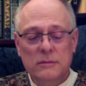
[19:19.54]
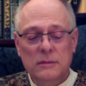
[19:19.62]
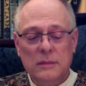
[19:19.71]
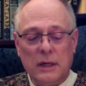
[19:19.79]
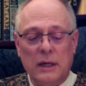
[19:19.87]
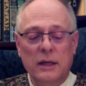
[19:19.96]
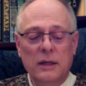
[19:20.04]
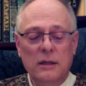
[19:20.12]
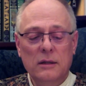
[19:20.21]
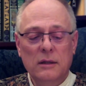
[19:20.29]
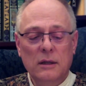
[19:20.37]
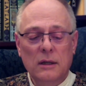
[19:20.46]
"I?
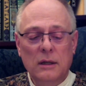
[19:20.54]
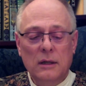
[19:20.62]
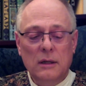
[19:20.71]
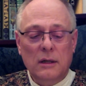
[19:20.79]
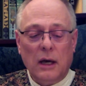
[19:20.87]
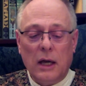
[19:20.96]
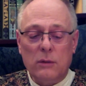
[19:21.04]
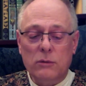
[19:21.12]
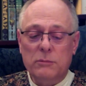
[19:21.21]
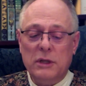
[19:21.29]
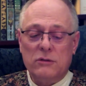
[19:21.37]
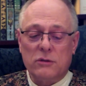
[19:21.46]
I would
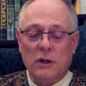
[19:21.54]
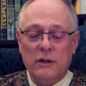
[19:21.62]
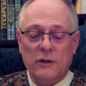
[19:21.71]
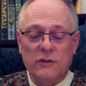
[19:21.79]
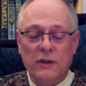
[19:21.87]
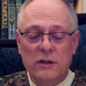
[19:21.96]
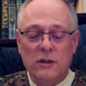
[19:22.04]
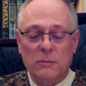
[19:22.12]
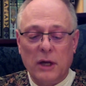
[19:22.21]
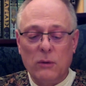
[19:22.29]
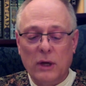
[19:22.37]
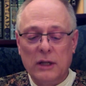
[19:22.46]
be drawn asunder by
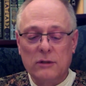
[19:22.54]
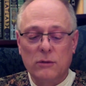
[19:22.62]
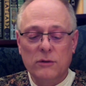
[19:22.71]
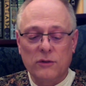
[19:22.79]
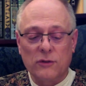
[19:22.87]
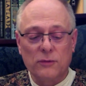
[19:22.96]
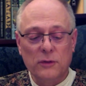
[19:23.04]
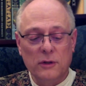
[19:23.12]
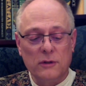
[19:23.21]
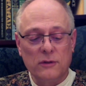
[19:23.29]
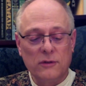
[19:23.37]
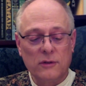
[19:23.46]
wild horses
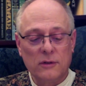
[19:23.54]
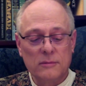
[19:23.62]
first."